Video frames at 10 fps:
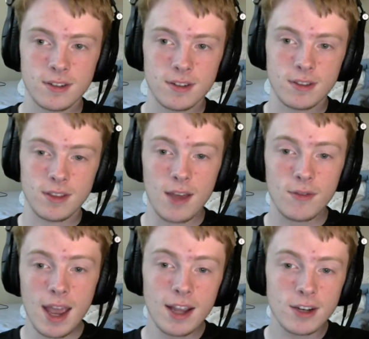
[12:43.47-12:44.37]
They've
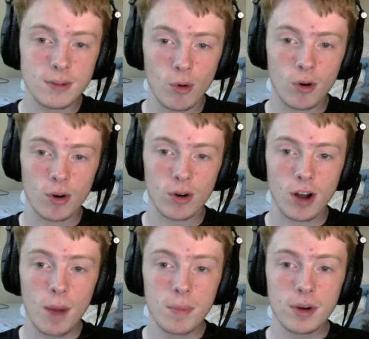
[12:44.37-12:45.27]
gained more
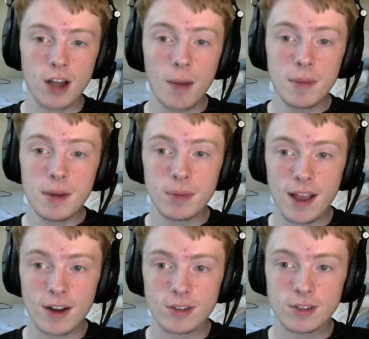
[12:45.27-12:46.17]
up and coming
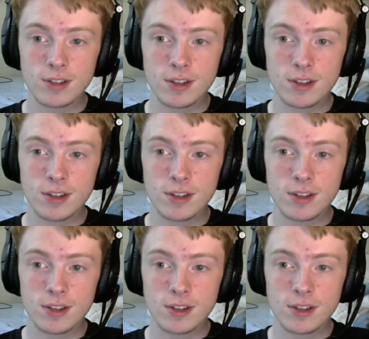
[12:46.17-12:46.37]
players